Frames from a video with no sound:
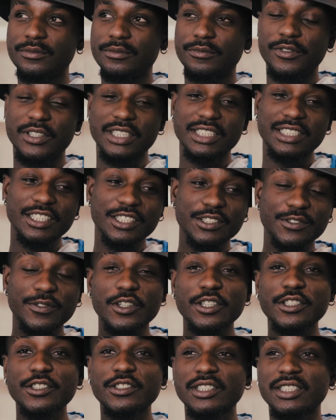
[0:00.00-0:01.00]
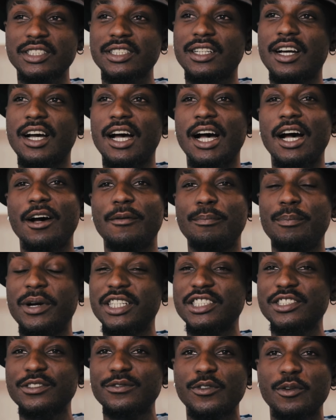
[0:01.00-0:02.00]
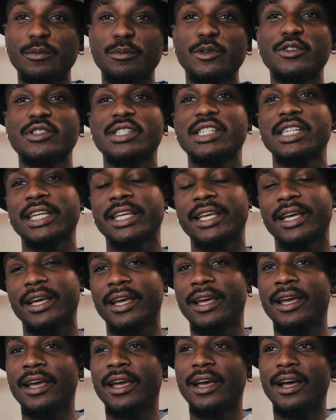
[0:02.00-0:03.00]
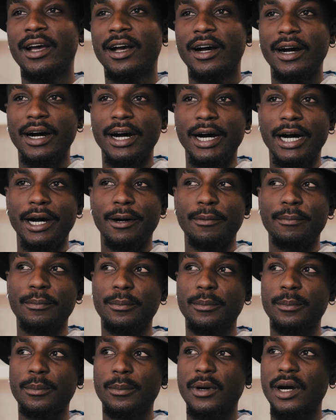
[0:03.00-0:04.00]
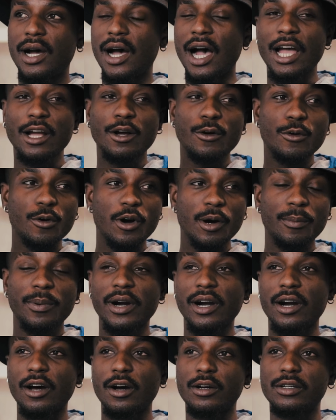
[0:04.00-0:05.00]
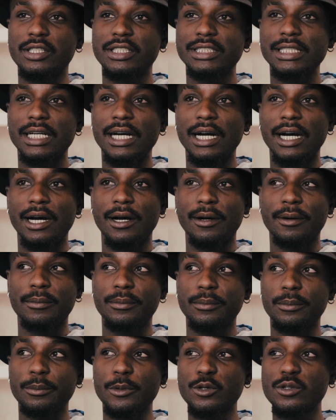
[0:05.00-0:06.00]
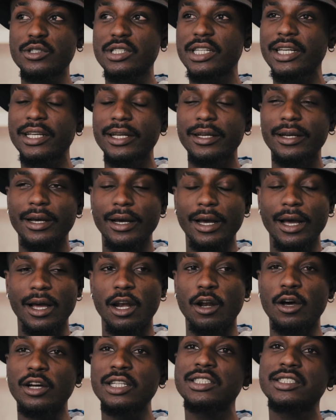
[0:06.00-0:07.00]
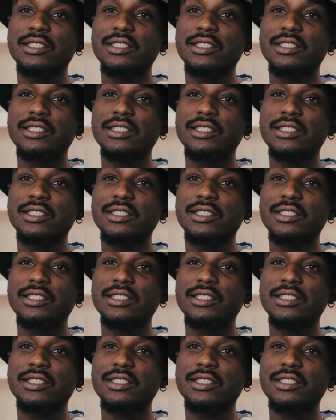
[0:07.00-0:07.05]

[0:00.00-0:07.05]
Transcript: First things first, passion for music. I grew up around music a lot.